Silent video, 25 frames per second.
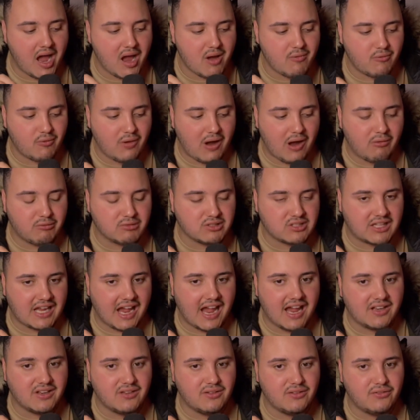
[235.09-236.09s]
I was
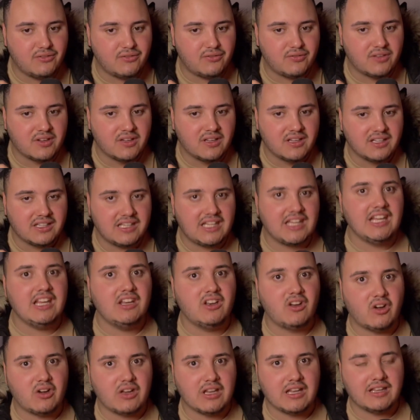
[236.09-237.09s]
kind of
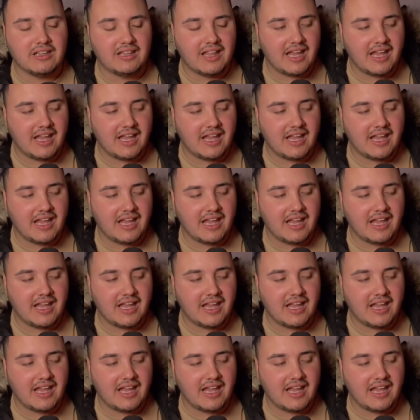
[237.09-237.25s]
keen on it.